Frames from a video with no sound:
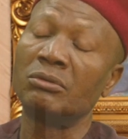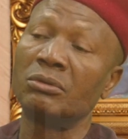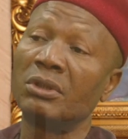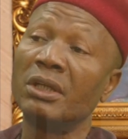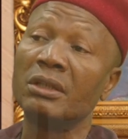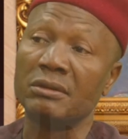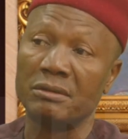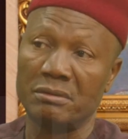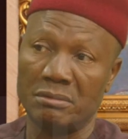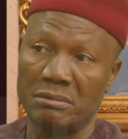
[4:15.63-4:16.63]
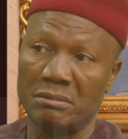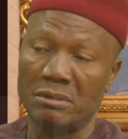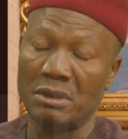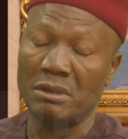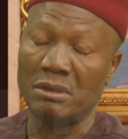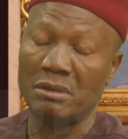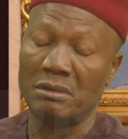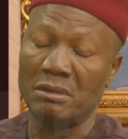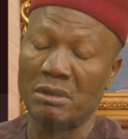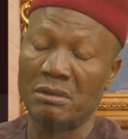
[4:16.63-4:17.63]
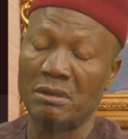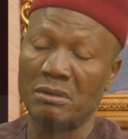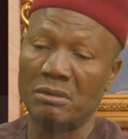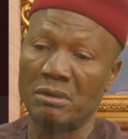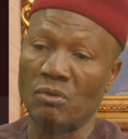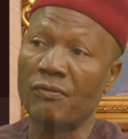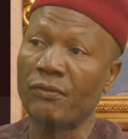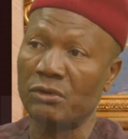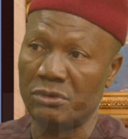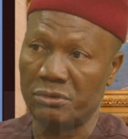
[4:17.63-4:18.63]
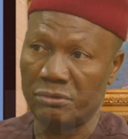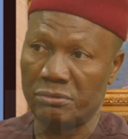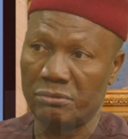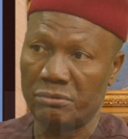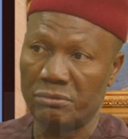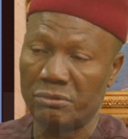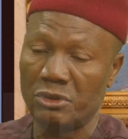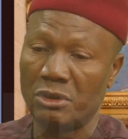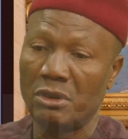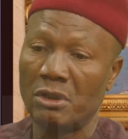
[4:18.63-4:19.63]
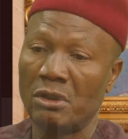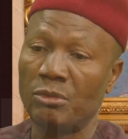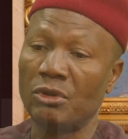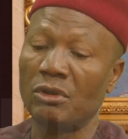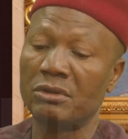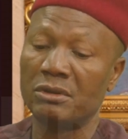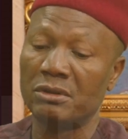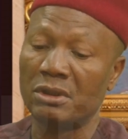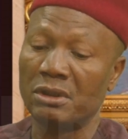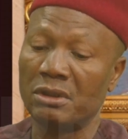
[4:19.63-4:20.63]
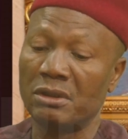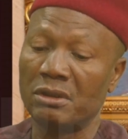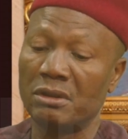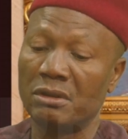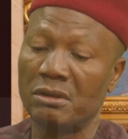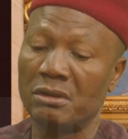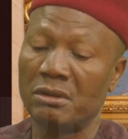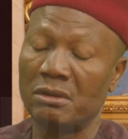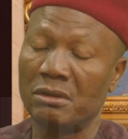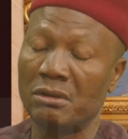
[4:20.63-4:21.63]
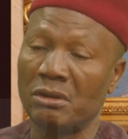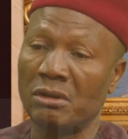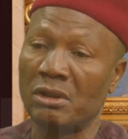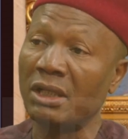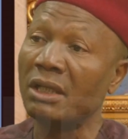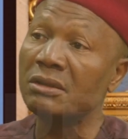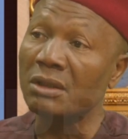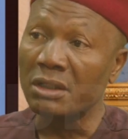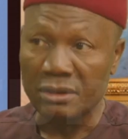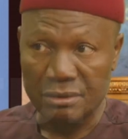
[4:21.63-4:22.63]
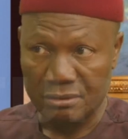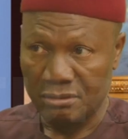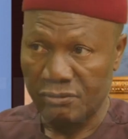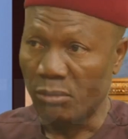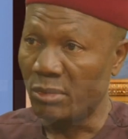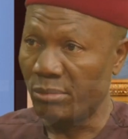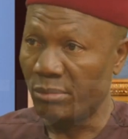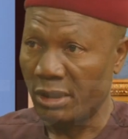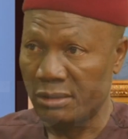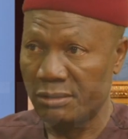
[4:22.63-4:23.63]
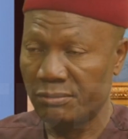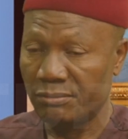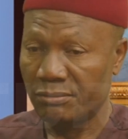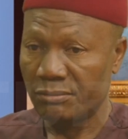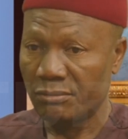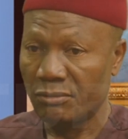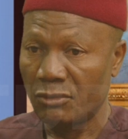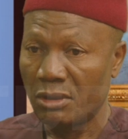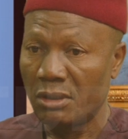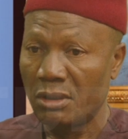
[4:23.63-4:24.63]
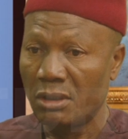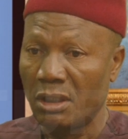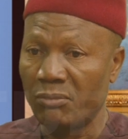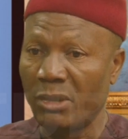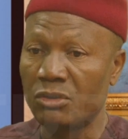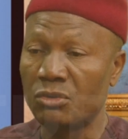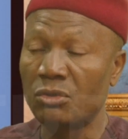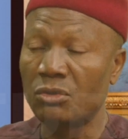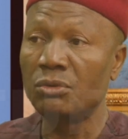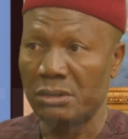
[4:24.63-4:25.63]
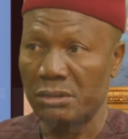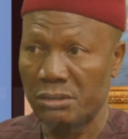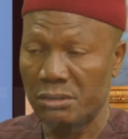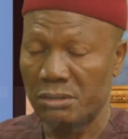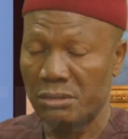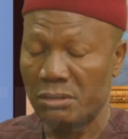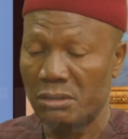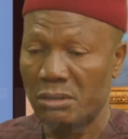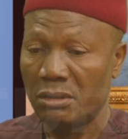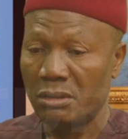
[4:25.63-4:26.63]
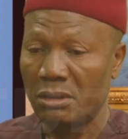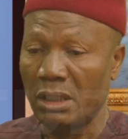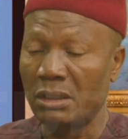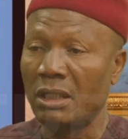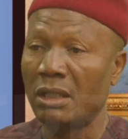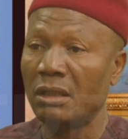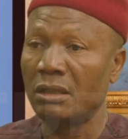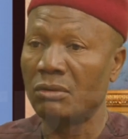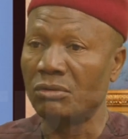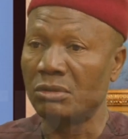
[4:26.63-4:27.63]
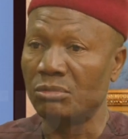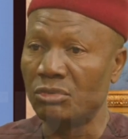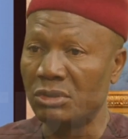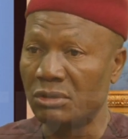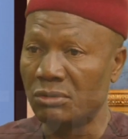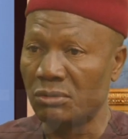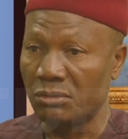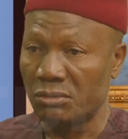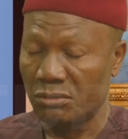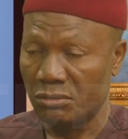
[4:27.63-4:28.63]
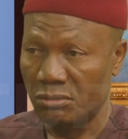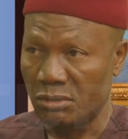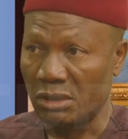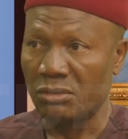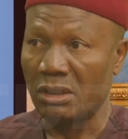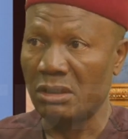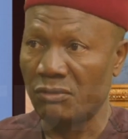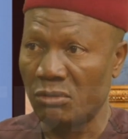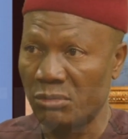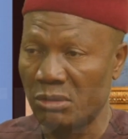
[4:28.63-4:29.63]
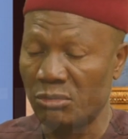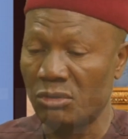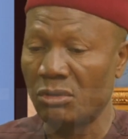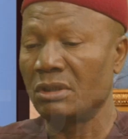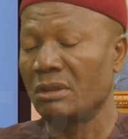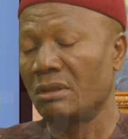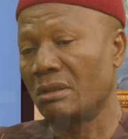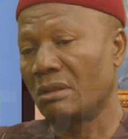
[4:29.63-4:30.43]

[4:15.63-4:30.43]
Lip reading: train the workforce, because they organize training for members, and by so doing, they are indirectly contributing to national development, because the